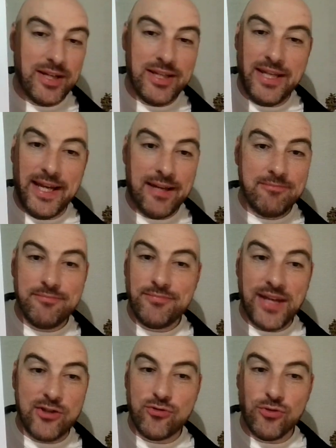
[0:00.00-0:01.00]
yeah,
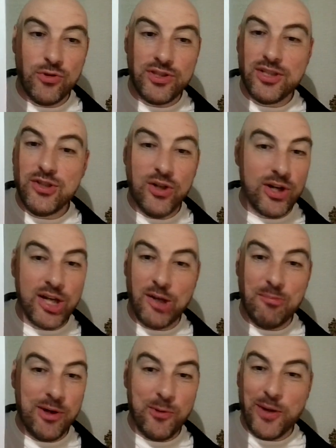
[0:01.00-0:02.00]
that draw did not
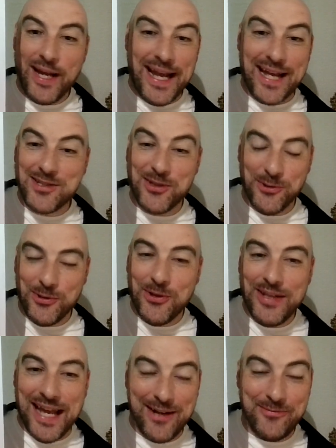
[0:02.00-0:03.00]
go my way at all.
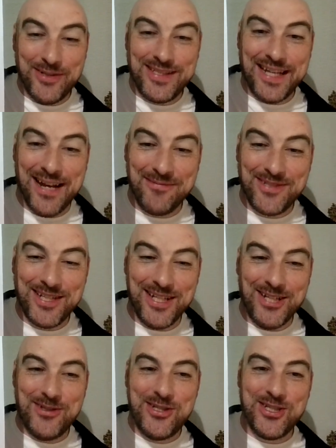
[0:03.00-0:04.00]
That was
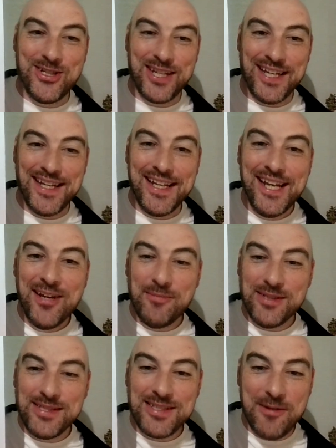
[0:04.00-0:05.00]
absolutely shocking.
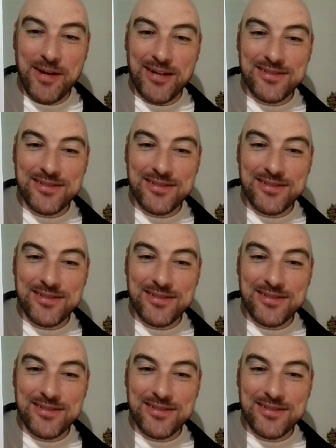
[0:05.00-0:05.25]
But somehow